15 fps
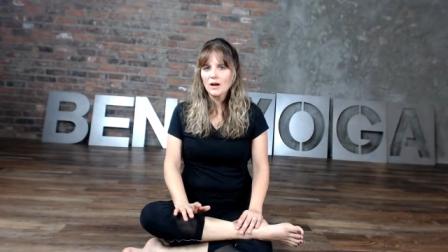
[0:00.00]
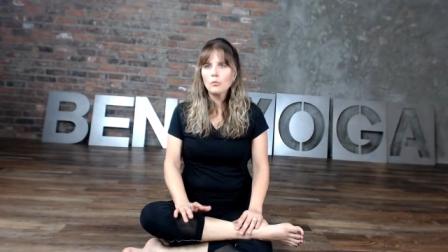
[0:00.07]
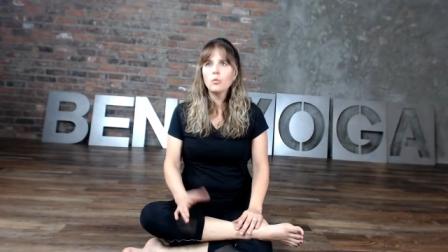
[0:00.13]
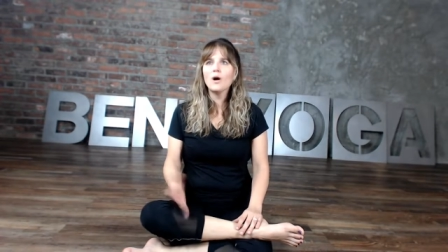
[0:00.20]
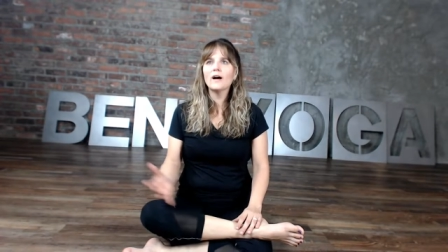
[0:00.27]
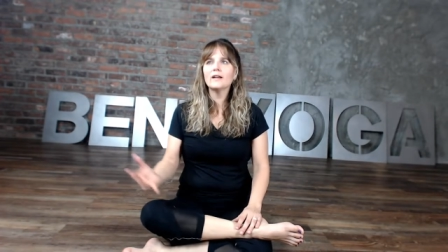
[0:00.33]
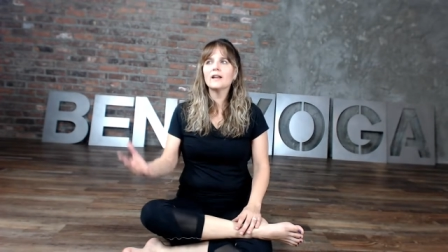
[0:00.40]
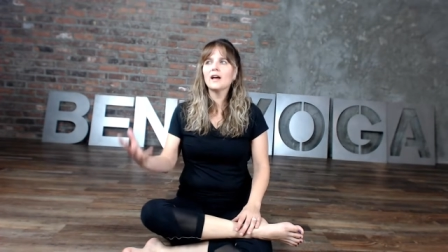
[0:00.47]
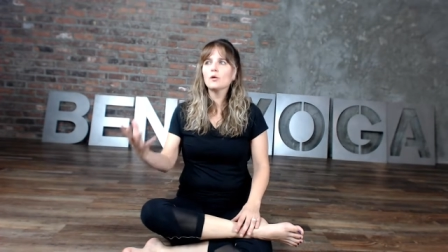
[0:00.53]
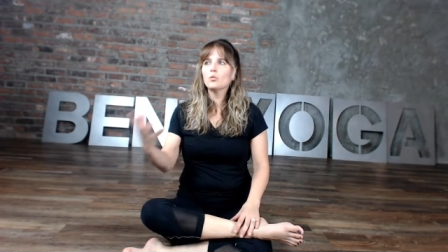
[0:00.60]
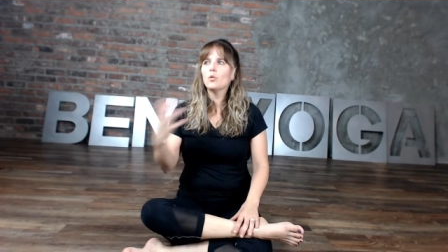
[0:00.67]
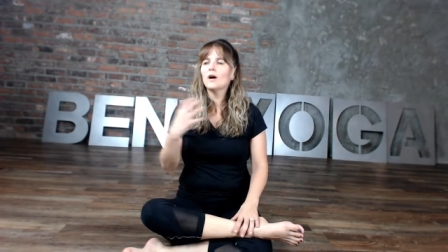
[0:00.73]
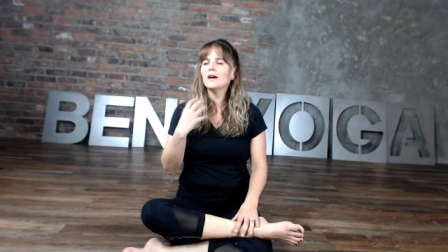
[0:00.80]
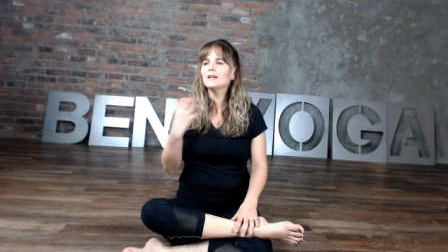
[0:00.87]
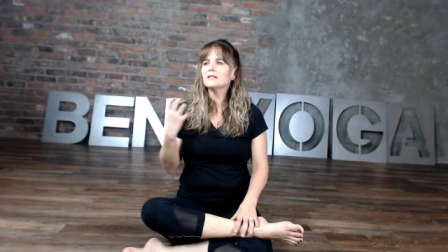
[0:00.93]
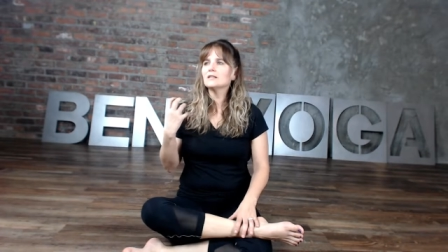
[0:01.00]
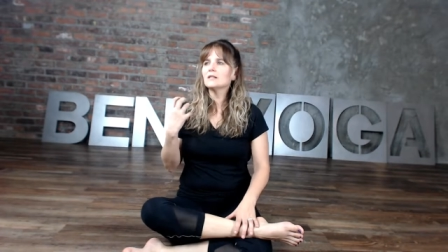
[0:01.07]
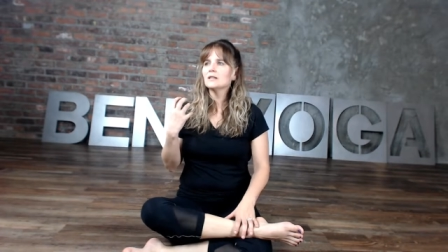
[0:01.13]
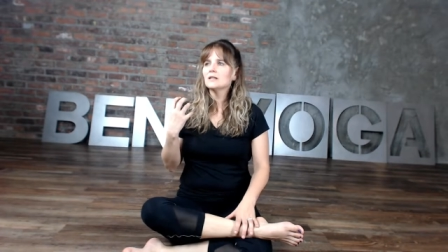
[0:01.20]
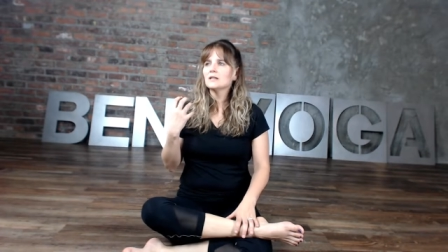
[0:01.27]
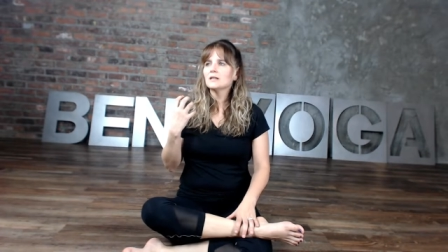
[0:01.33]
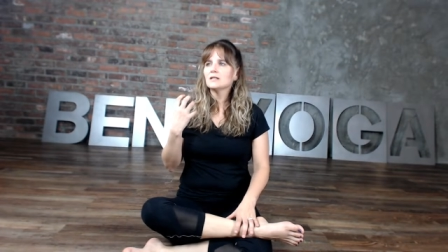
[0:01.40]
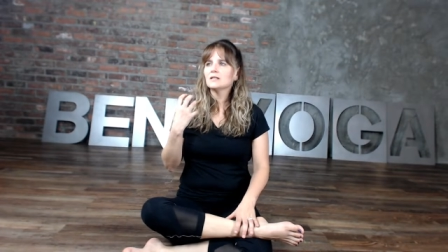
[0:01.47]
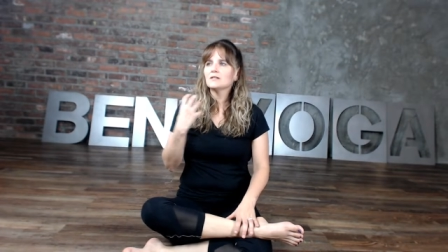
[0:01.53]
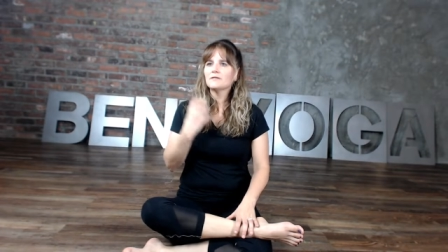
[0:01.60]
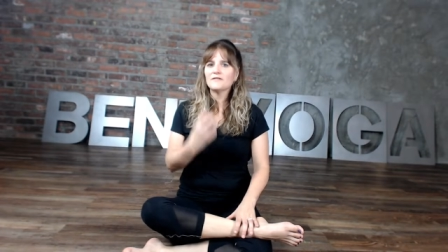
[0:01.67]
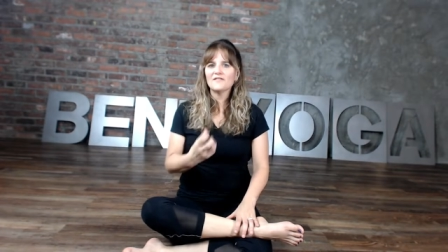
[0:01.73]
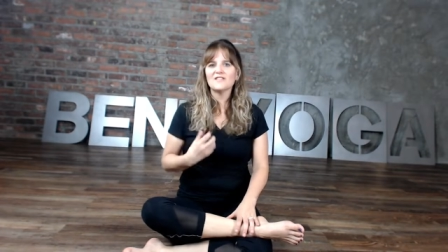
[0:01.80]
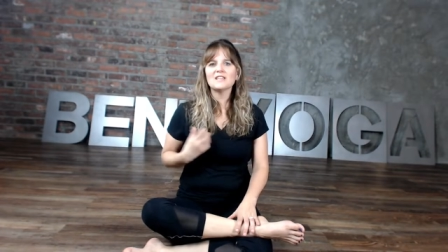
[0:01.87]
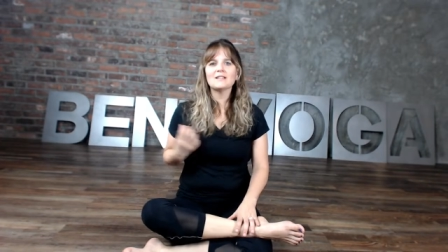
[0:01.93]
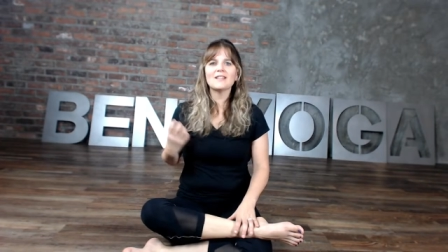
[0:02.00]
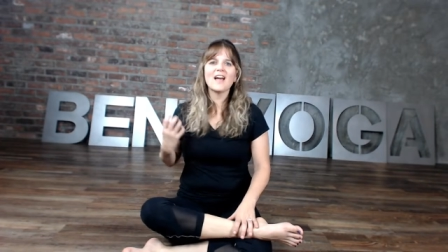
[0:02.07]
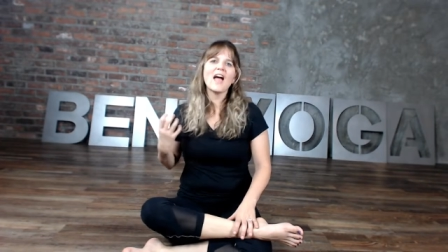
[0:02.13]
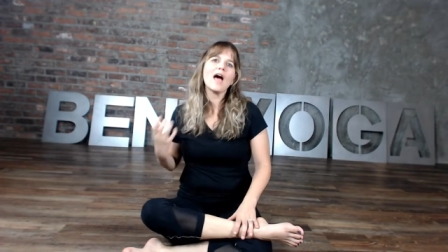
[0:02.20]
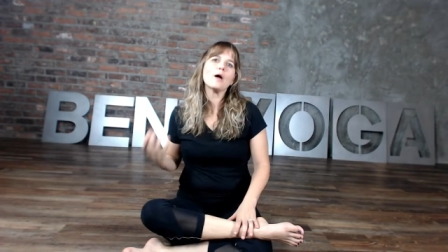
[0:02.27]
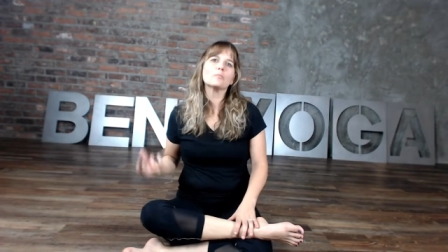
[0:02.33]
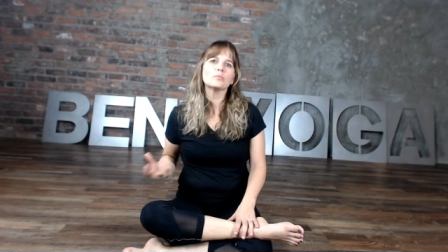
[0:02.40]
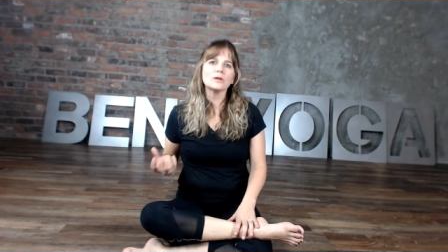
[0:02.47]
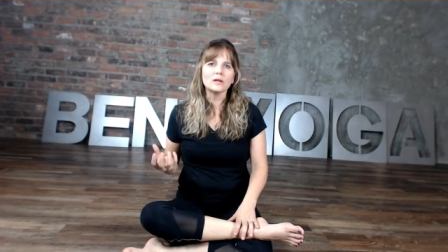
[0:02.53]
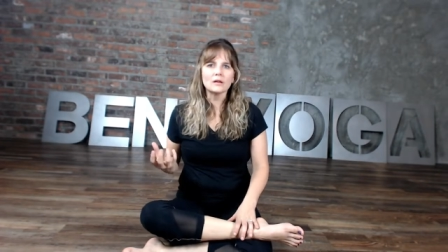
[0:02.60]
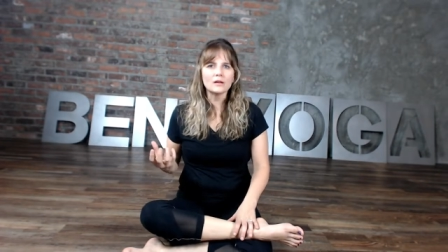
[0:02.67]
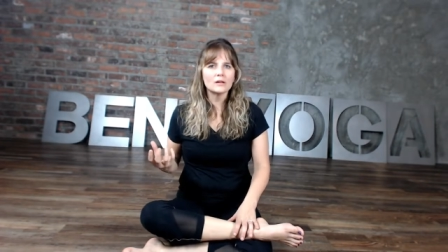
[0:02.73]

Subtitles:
I want to feel happy.